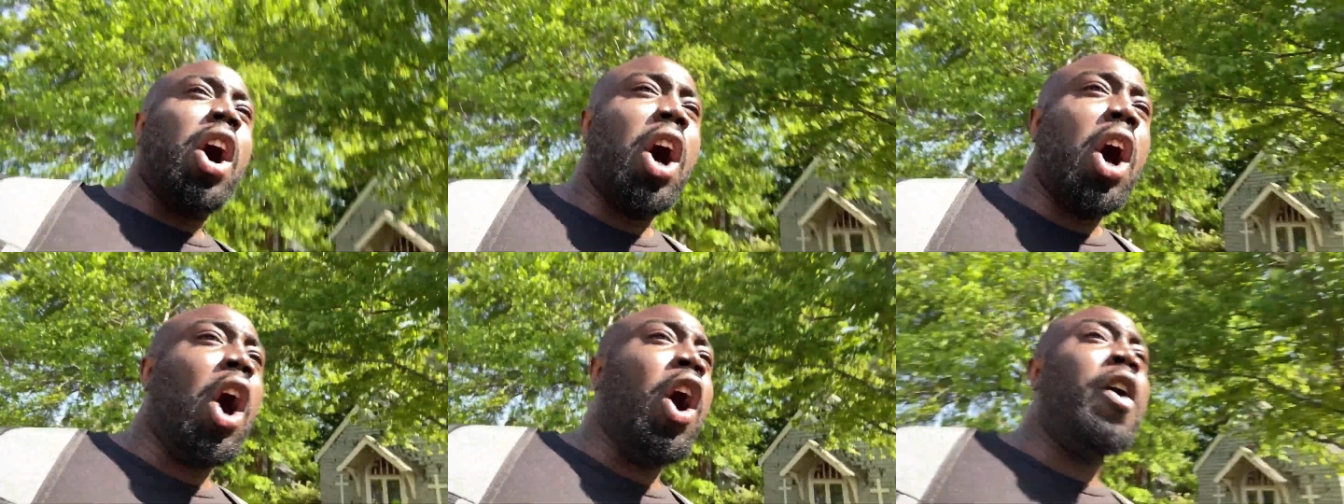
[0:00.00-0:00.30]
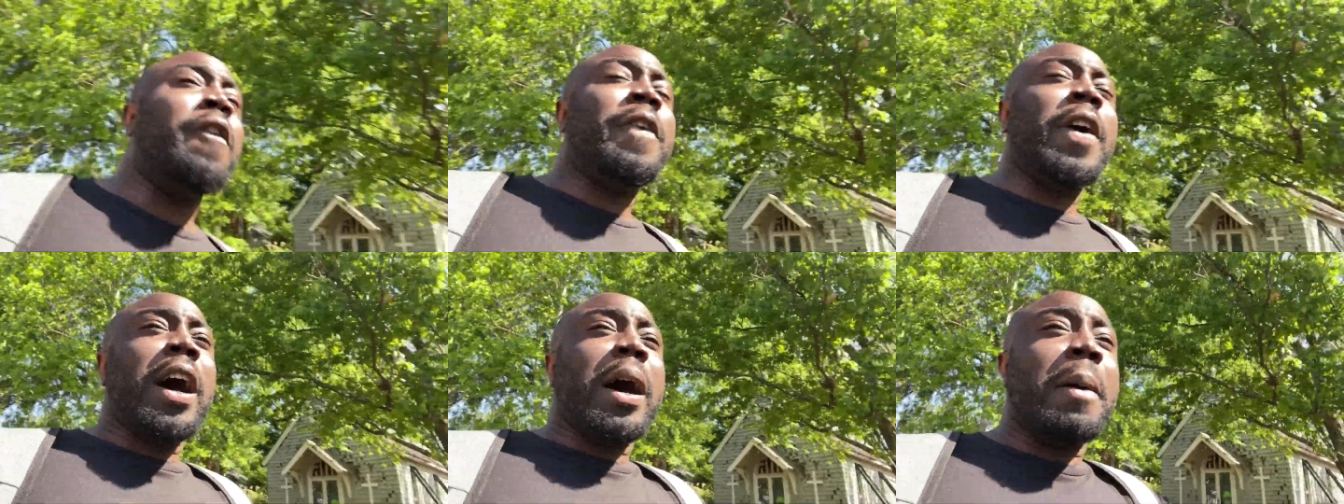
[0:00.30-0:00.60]

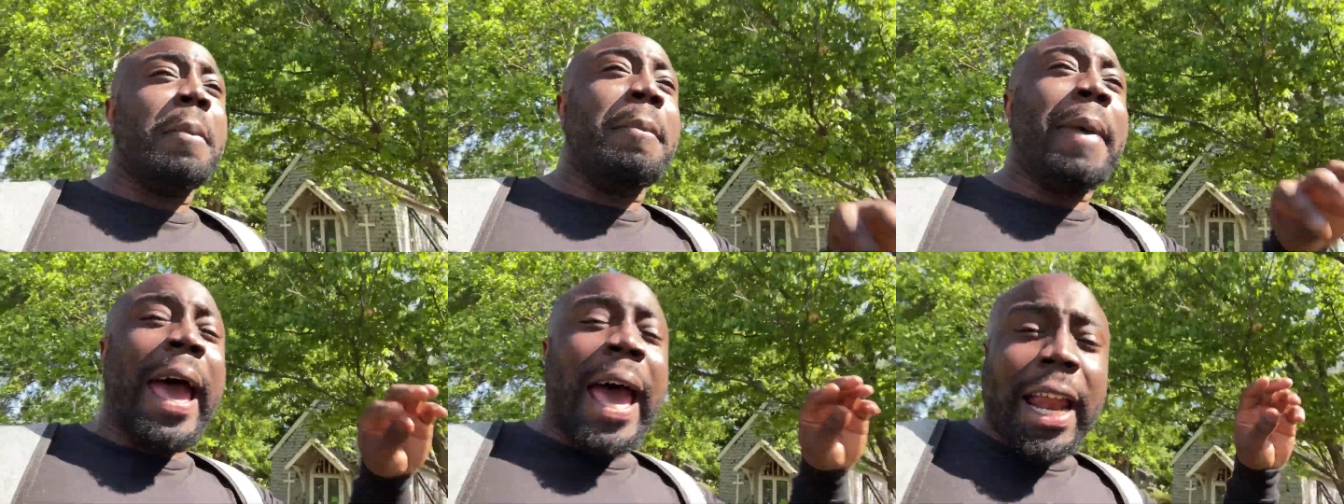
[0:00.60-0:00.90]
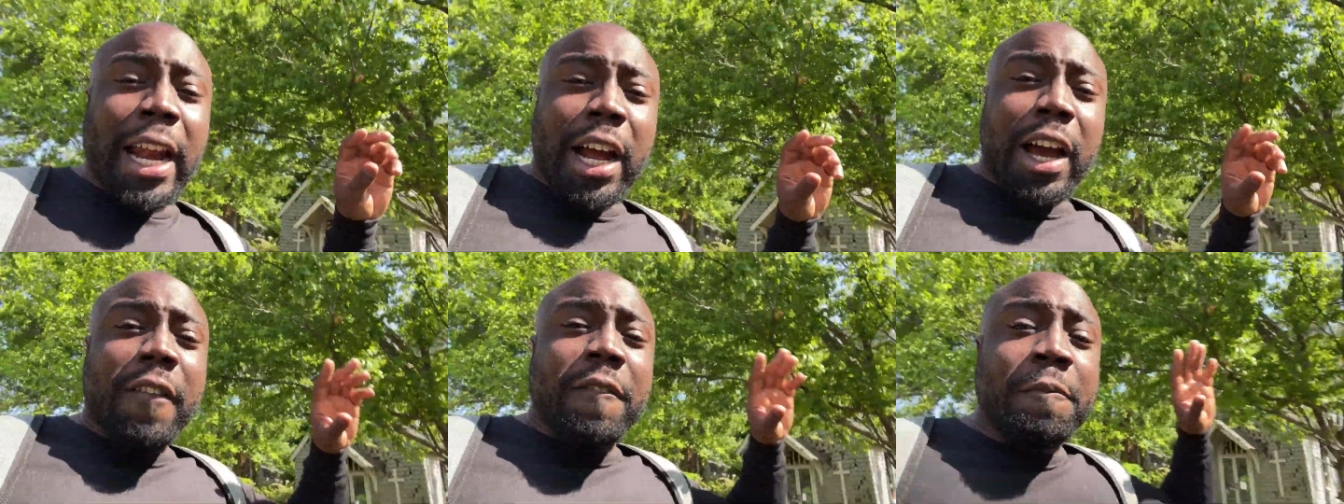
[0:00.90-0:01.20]
over a
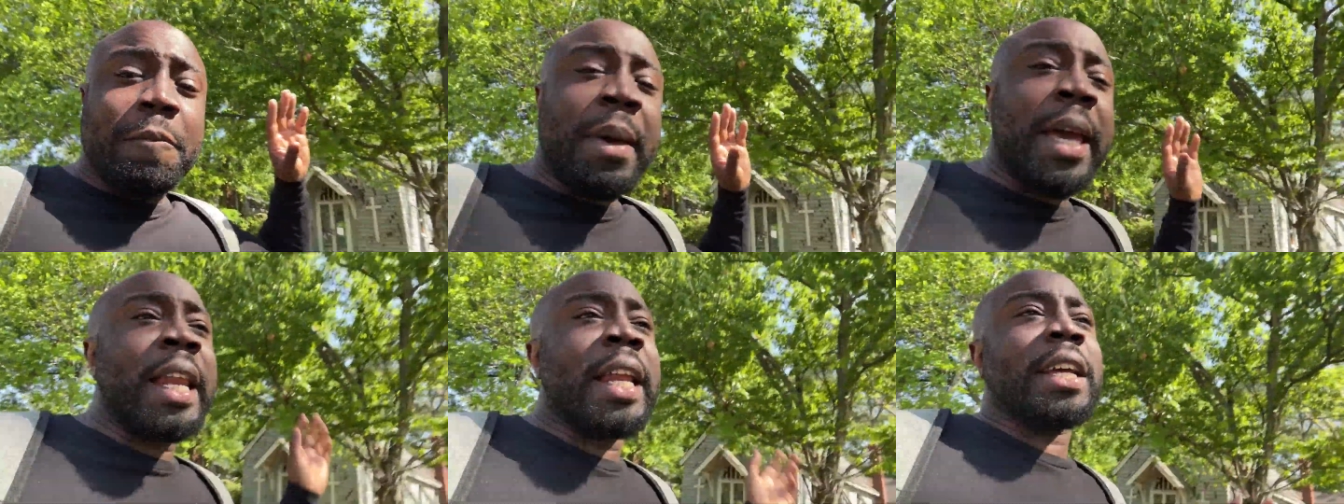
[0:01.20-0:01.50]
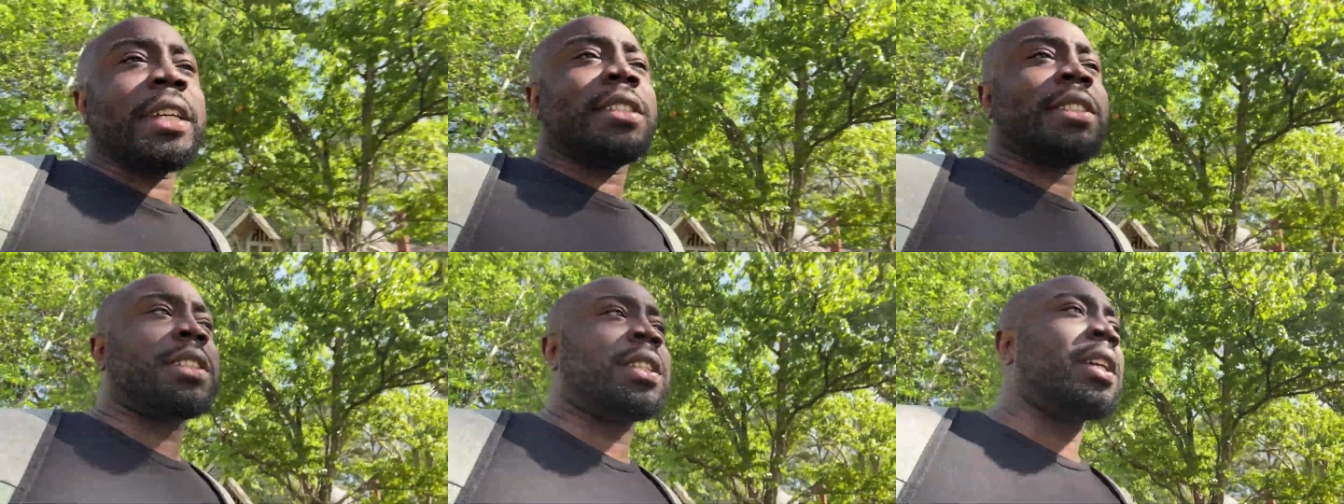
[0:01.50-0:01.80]
matter of
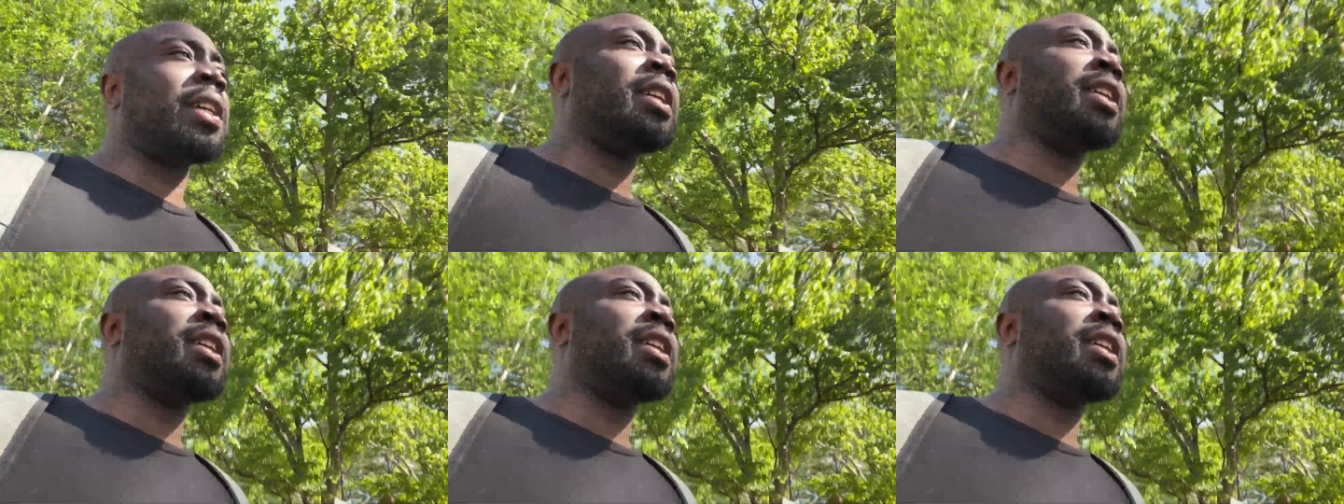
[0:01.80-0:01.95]
minutes,